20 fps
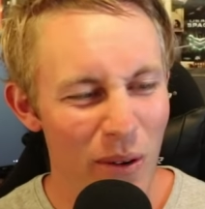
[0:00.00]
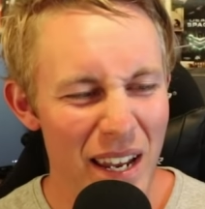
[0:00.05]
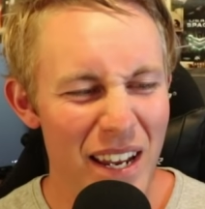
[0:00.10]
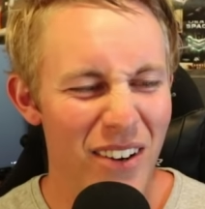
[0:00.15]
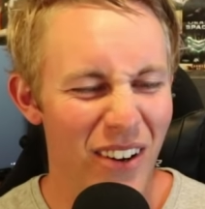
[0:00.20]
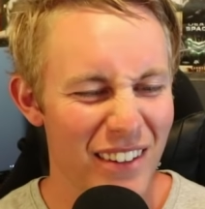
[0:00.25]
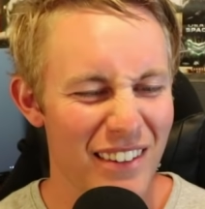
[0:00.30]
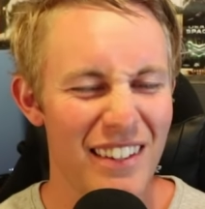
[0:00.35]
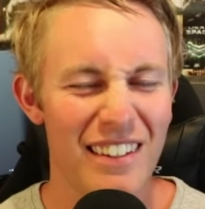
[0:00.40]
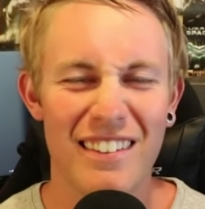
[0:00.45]
We
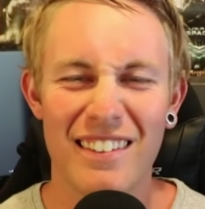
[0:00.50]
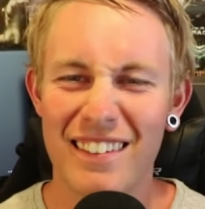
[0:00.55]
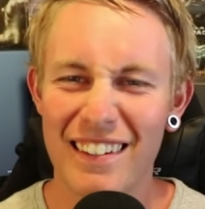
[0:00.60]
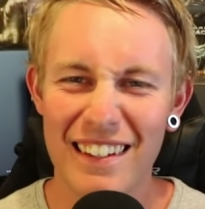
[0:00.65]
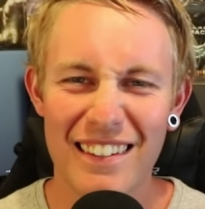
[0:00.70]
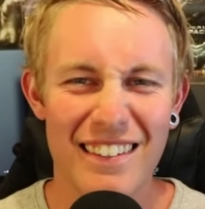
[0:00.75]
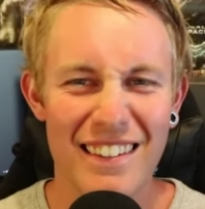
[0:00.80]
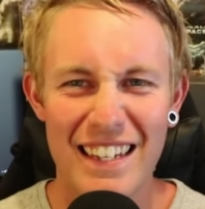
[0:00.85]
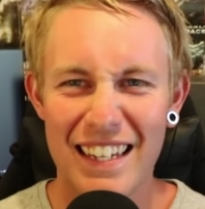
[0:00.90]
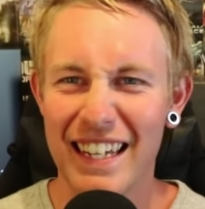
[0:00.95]
got to
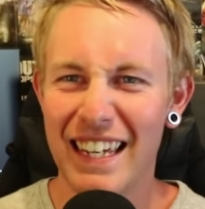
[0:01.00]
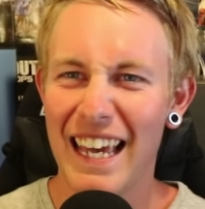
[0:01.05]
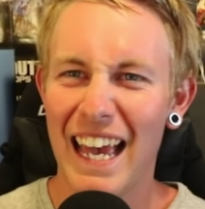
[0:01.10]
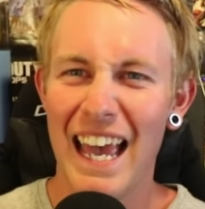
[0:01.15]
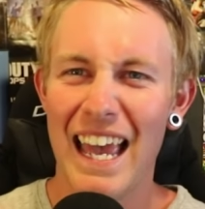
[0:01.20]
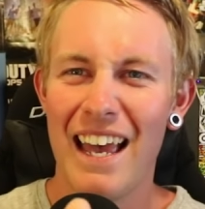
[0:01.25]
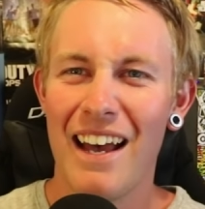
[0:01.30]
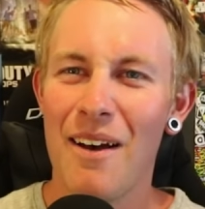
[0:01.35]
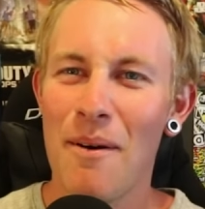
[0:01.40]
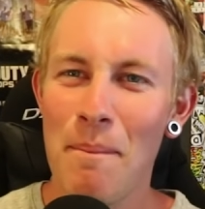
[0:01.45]
sixty
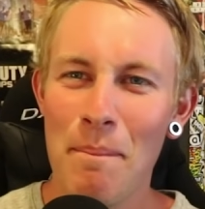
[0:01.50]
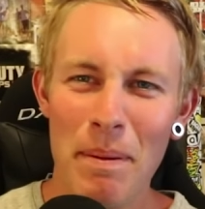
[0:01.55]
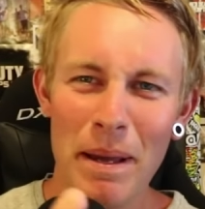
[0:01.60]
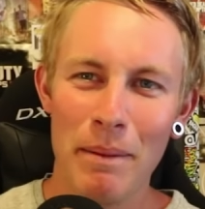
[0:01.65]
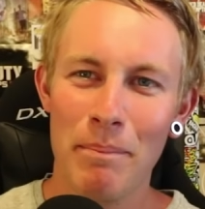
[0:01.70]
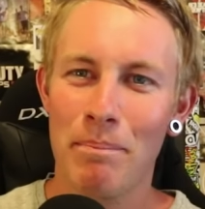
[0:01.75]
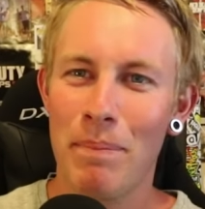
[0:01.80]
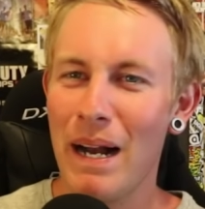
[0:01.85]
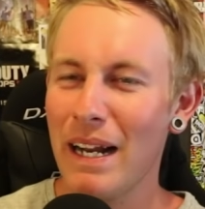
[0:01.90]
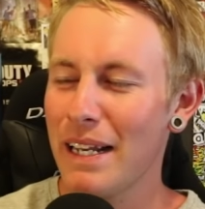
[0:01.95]
K. A
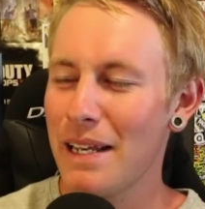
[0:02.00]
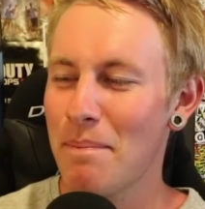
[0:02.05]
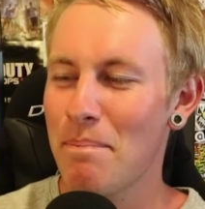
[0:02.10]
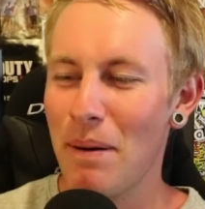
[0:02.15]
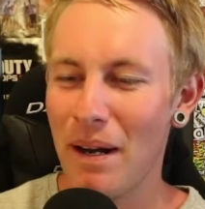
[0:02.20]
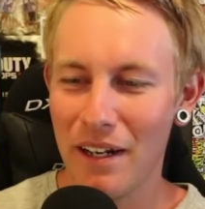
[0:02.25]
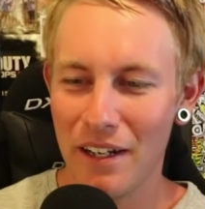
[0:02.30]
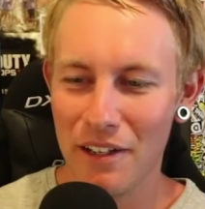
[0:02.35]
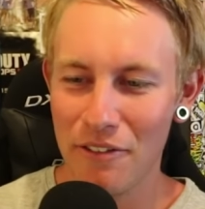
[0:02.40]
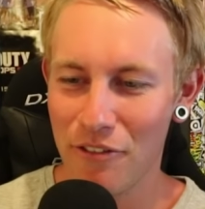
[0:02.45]
big pucky
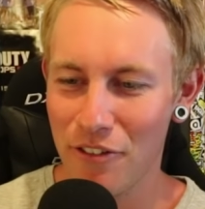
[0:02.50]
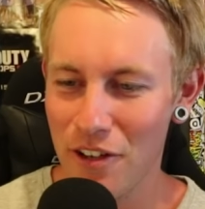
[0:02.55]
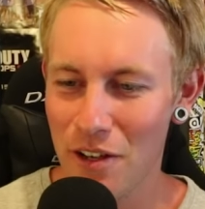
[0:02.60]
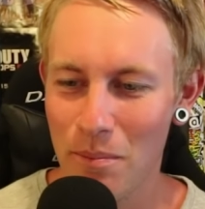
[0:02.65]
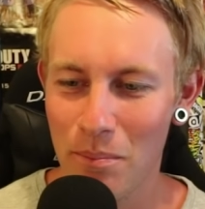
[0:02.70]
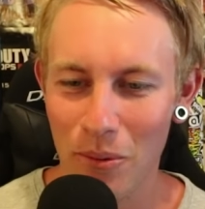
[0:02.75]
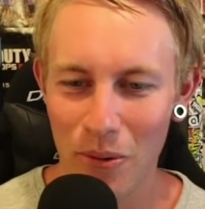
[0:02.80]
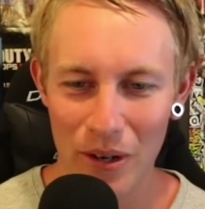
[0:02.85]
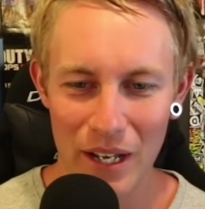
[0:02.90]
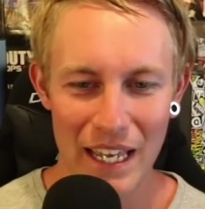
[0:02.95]
pucky for
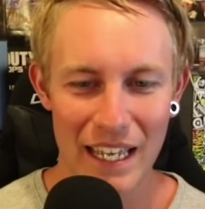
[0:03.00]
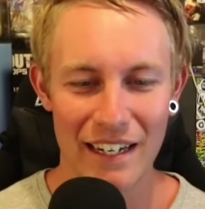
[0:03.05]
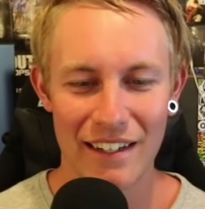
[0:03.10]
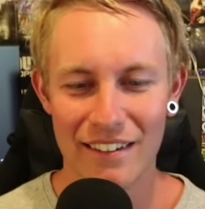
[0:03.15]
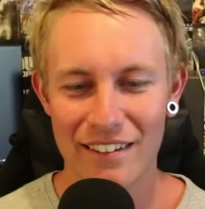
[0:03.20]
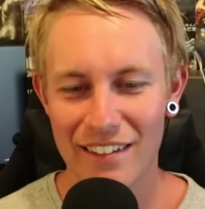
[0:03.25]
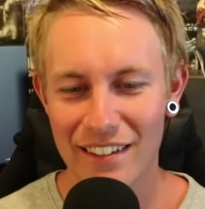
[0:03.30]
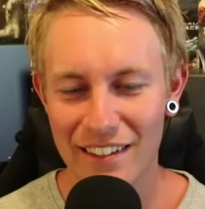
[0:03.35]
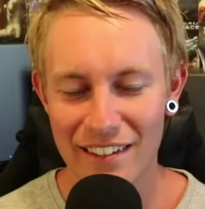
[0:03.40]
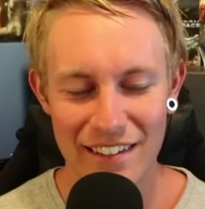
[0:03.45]
your boy
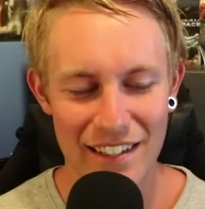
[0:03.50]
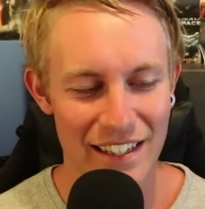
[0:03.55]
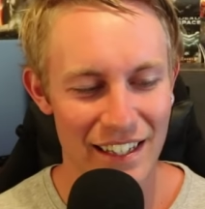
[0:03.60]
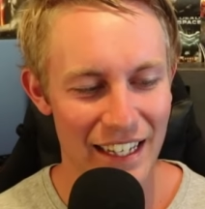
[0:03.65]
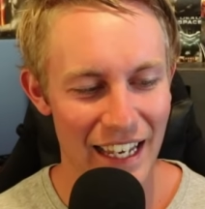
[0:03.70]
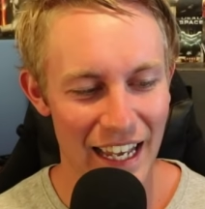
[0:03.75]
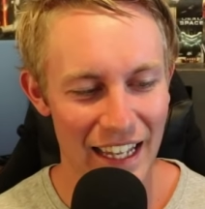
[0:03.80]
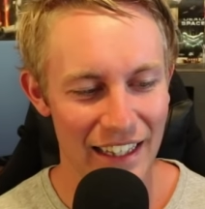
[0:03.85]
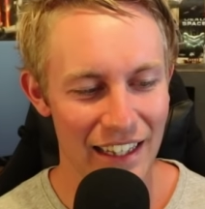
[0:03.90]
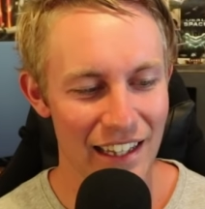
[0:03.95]
hitting sixty
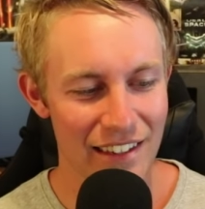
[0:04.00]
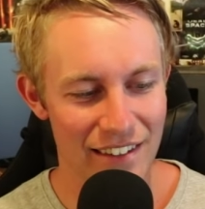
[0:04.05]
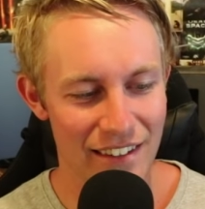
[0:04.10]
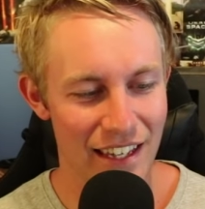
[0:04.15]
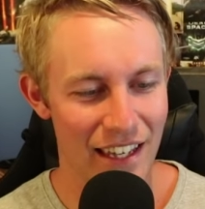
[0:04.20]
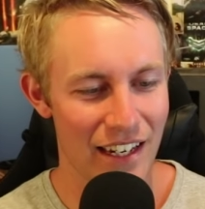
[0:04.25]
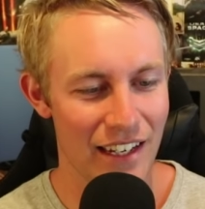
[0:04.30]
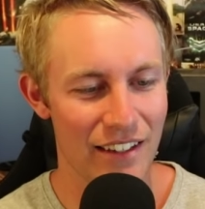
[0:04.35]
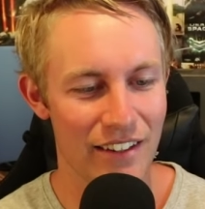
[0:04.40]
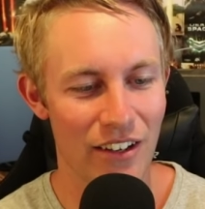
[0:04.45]
K. Let's
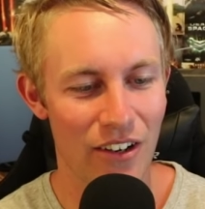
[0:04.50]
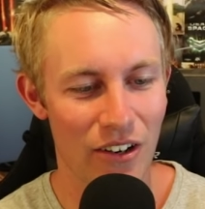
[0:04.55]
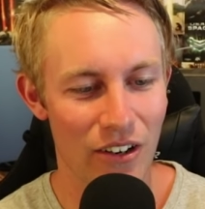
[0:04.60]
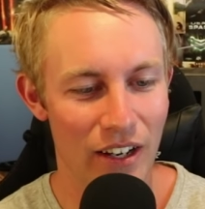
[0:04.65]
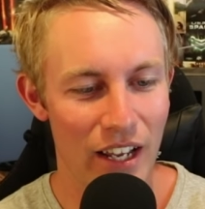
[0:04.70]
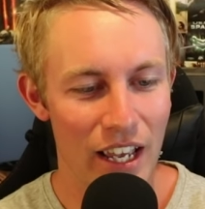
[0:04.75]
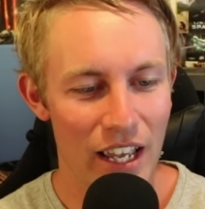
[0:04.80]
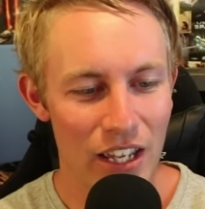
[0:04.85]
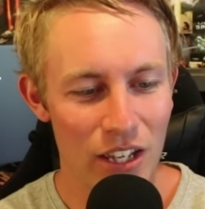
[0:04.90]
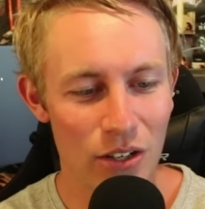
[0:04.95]
get it, dog.